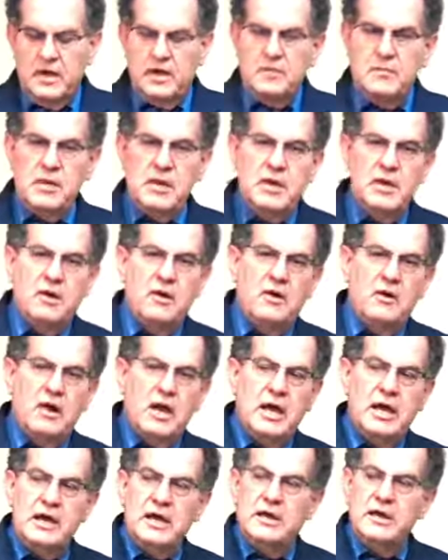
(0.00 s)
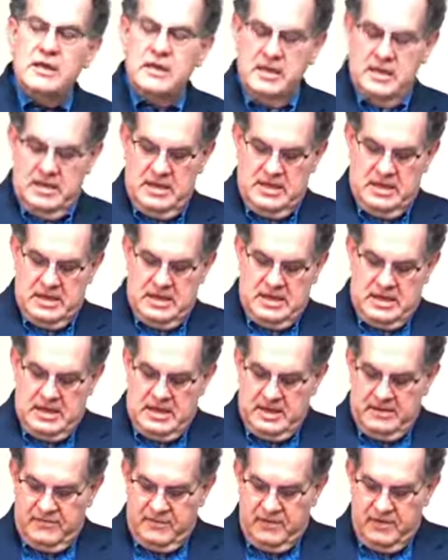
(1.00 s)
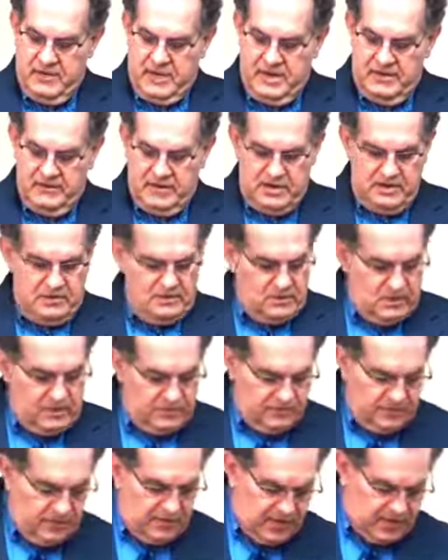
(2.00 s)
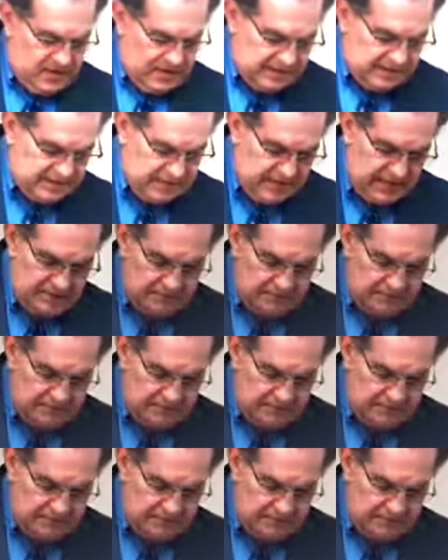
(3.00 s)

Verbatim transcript: Amen. All right. Have a good evening. We'll look forward to next